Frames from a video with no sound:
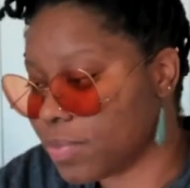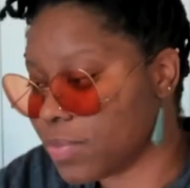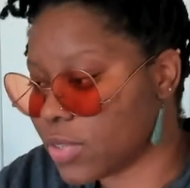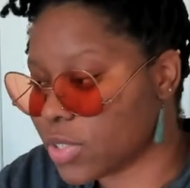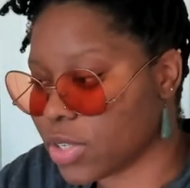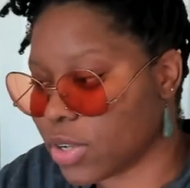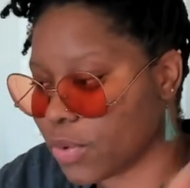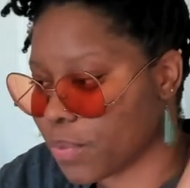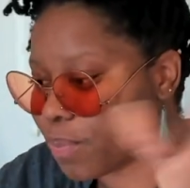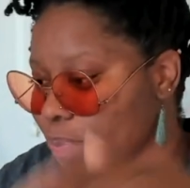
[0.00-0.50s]

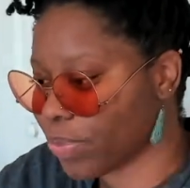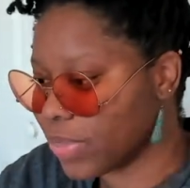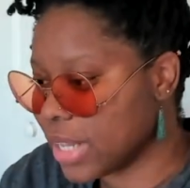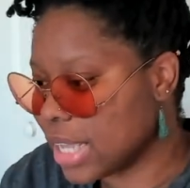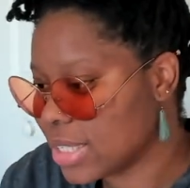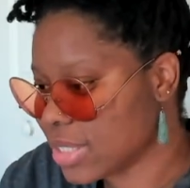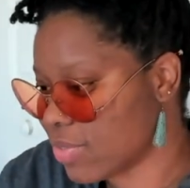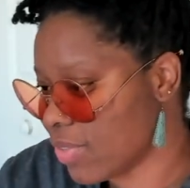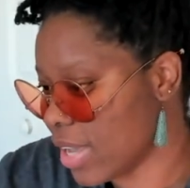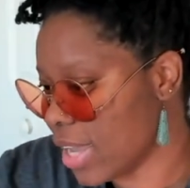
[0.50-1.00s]
So
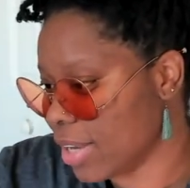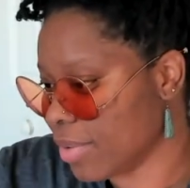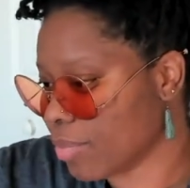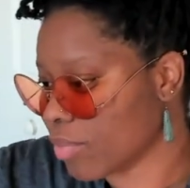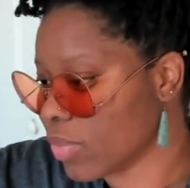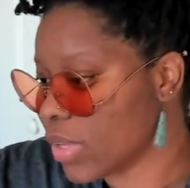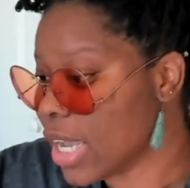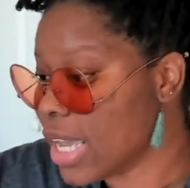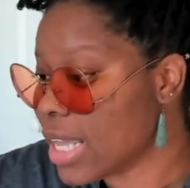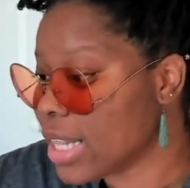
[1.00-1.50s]
that's fine.
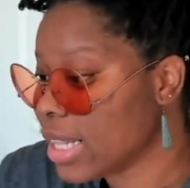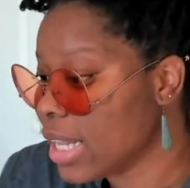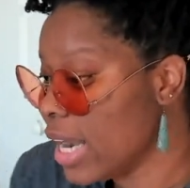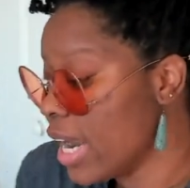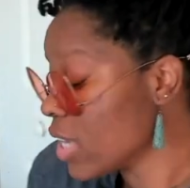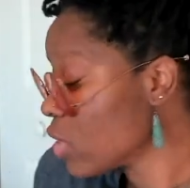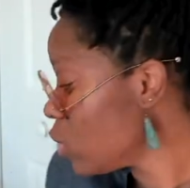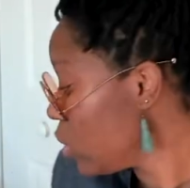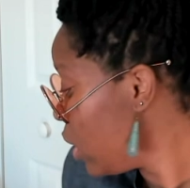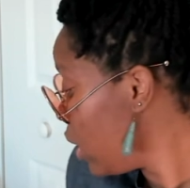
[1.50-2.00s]
The next one